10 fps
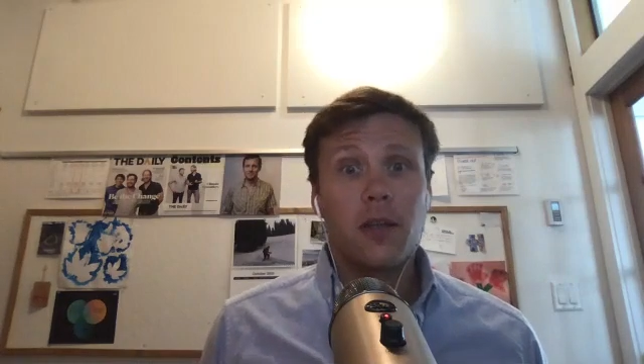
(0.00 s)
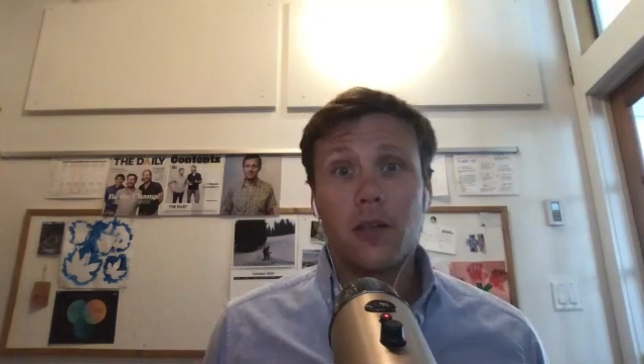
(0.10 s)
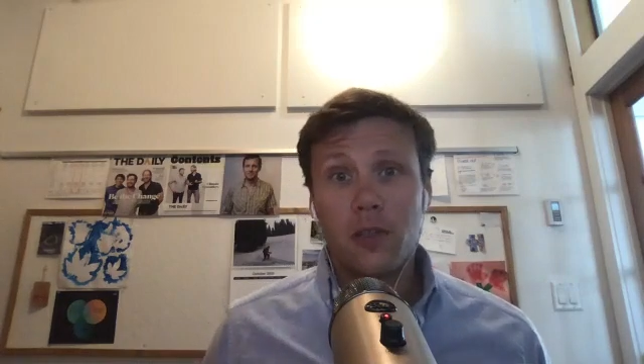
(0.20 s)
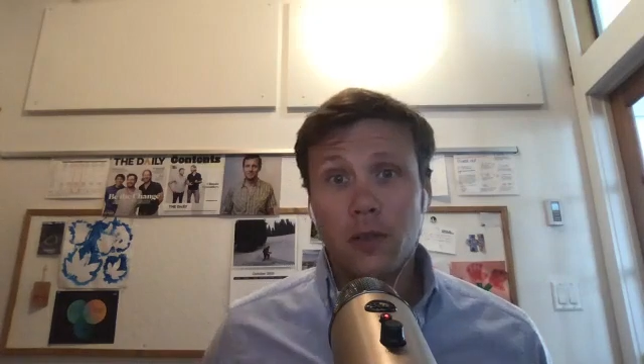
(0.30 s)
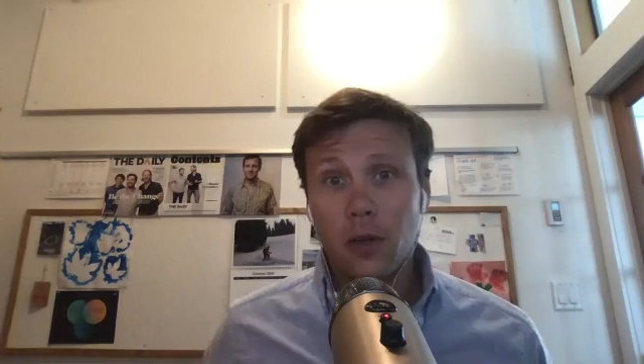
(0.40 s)

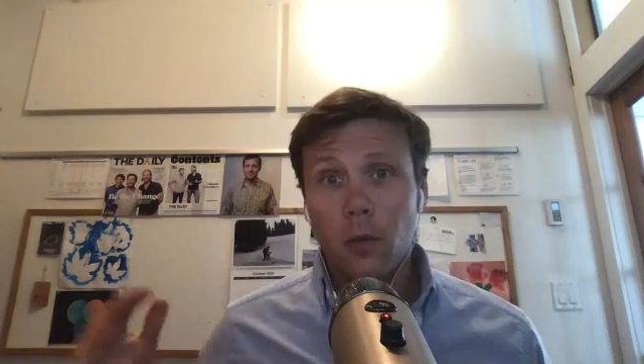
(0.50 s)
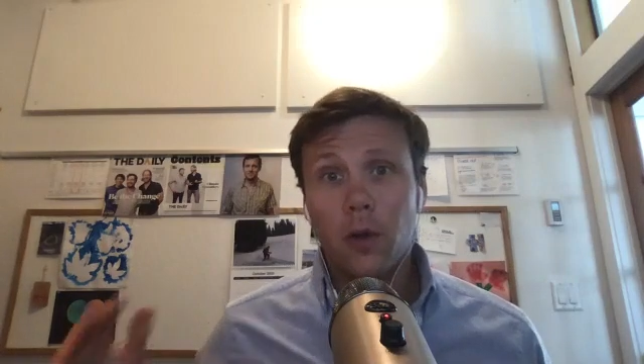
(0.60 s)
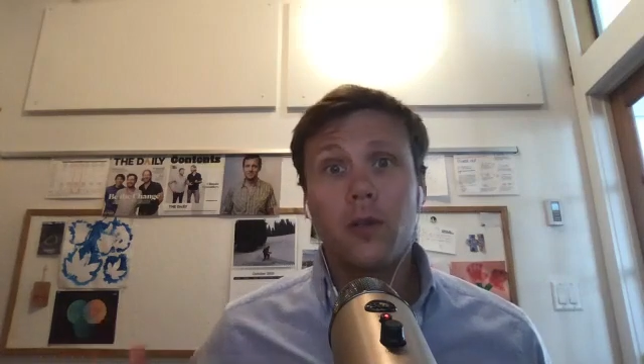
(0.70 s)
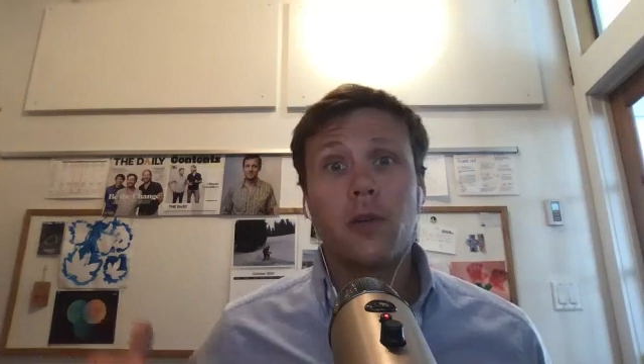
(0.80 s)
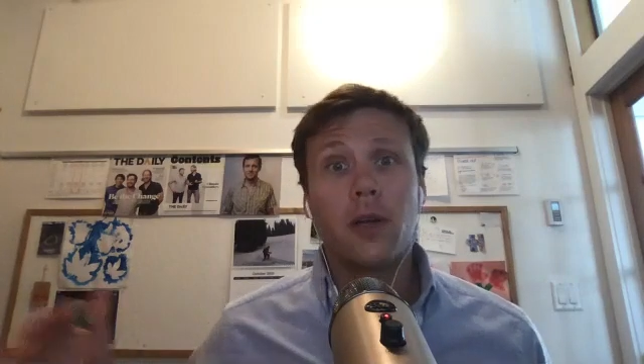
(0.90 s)
There's nowhere
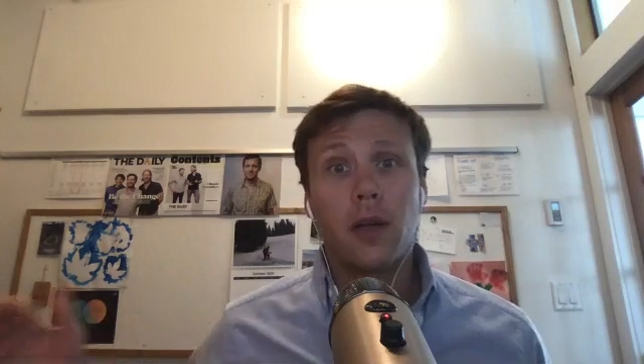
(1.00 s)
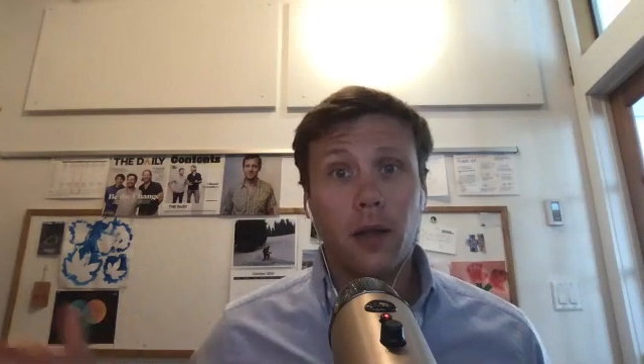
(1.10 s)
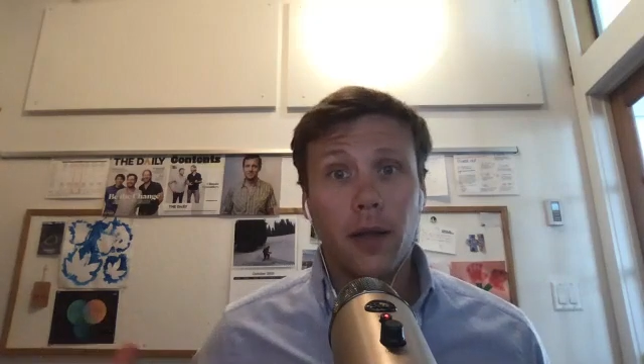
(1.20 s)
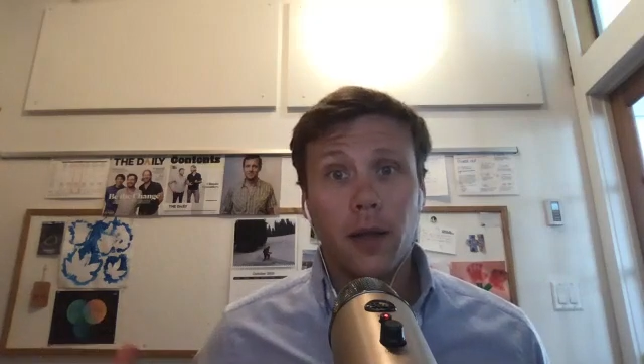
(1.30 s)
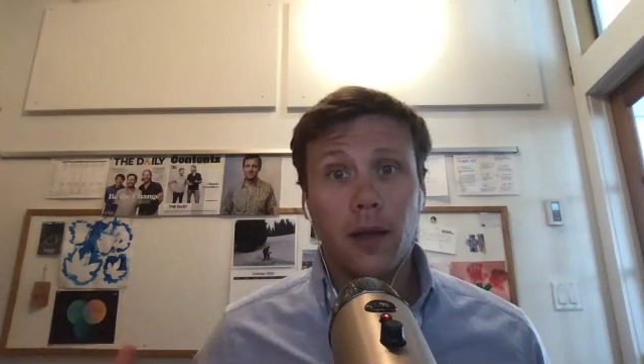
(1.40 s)
you could
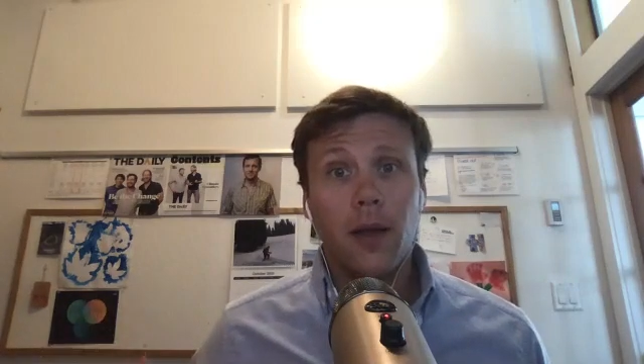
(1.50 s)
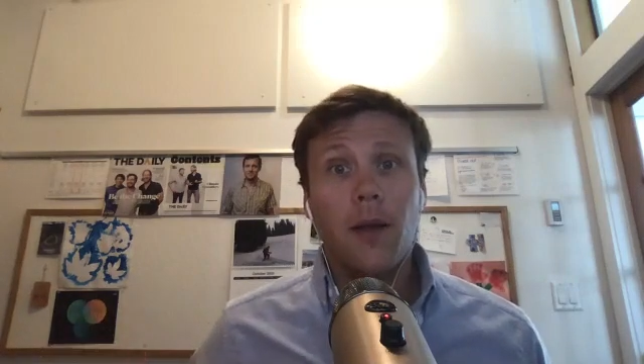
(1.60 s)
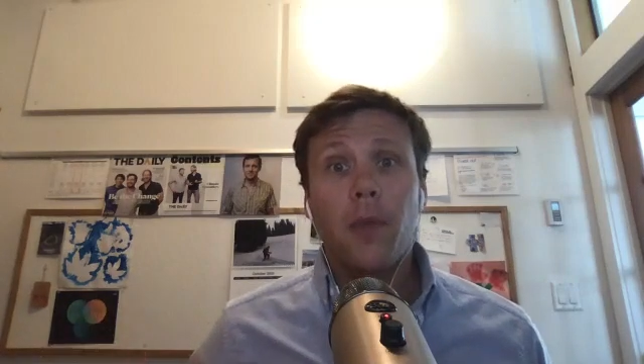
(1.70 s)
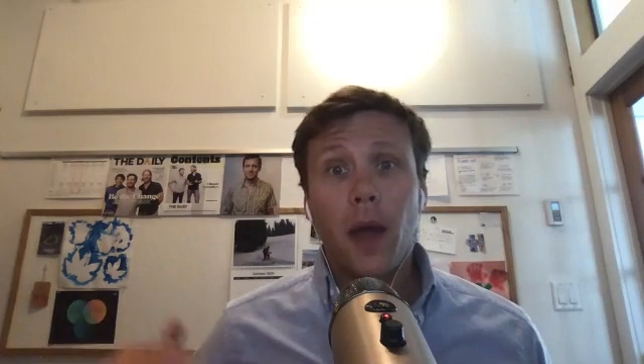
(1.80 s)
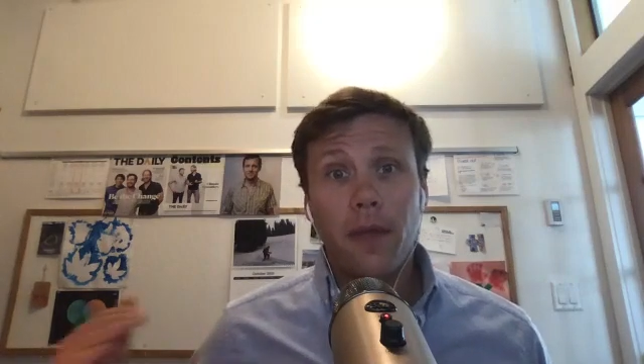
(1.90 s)
click
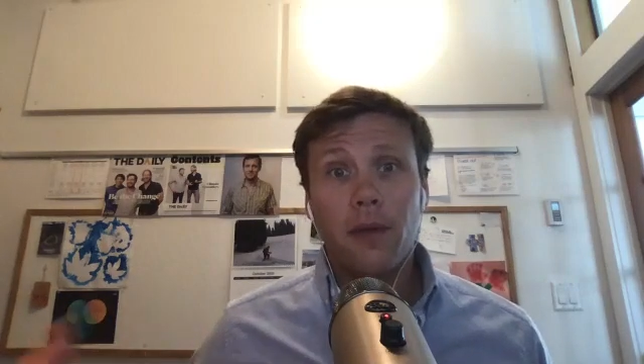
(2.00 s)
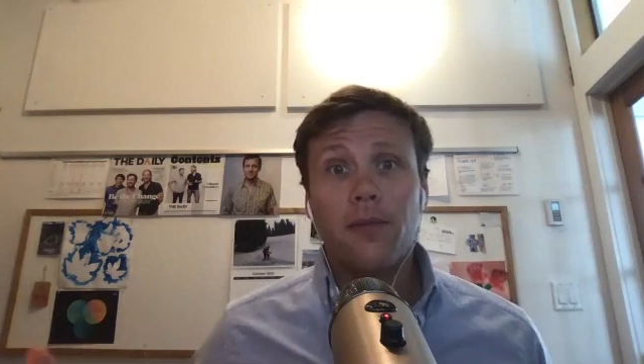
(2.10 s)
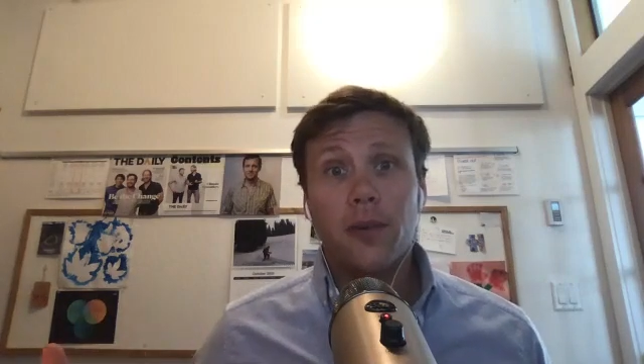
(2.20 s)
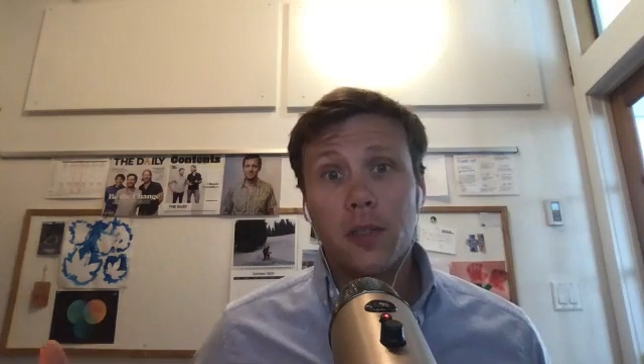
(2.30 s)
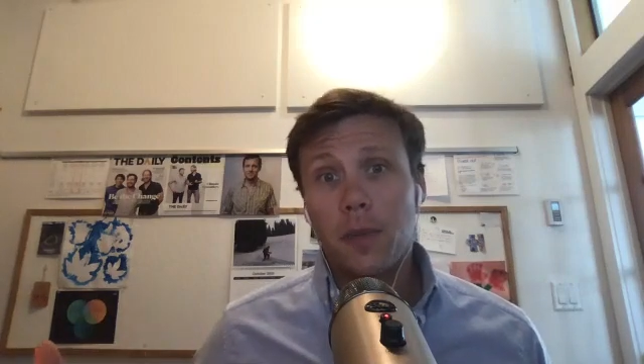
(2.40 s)
on that
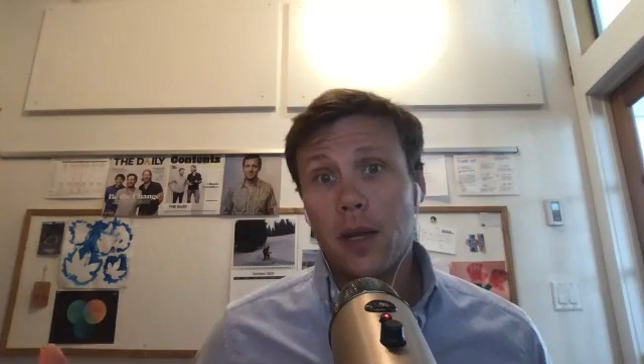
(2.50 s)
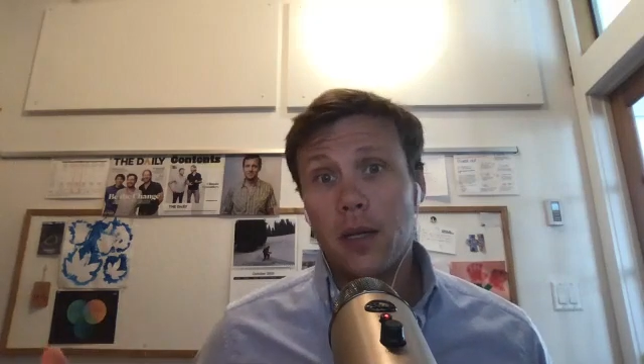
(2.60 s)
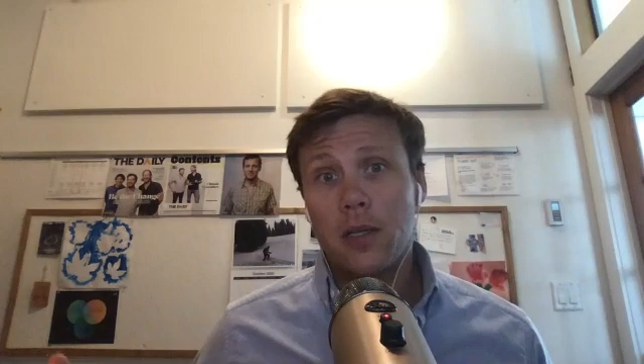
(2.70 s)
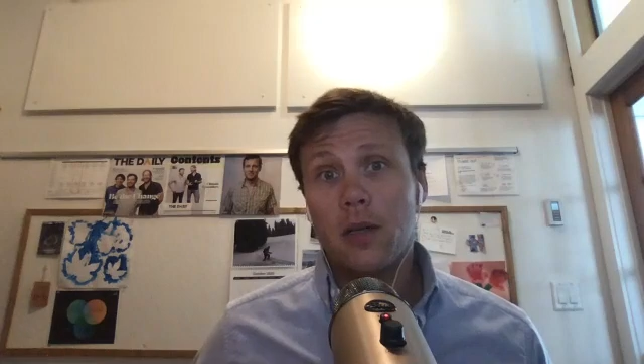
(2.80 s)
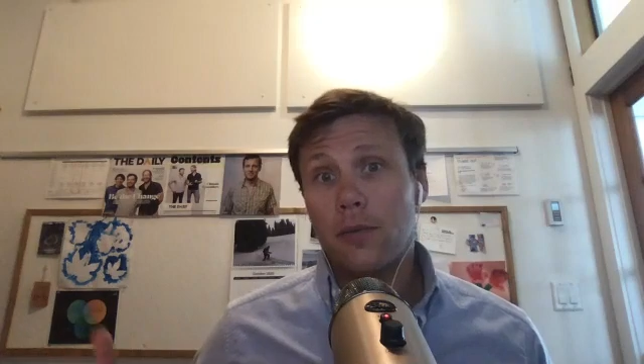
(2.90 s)
first
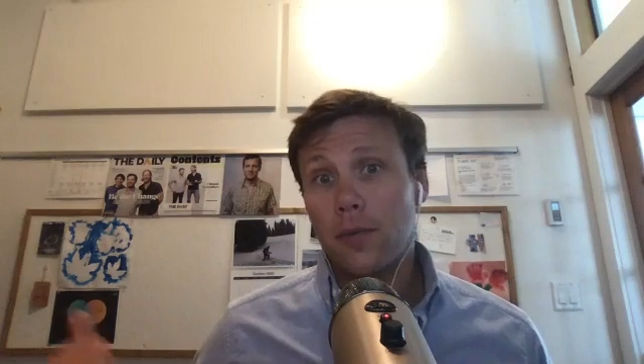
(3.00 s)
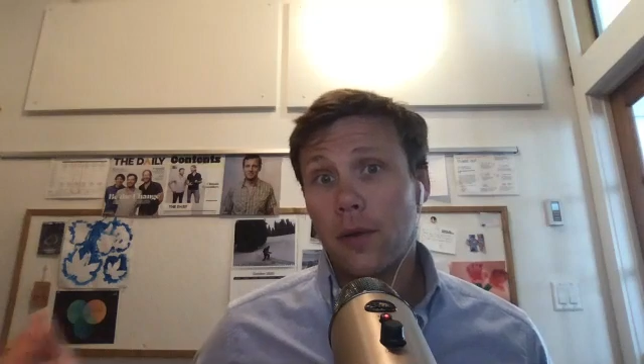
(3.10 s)
page of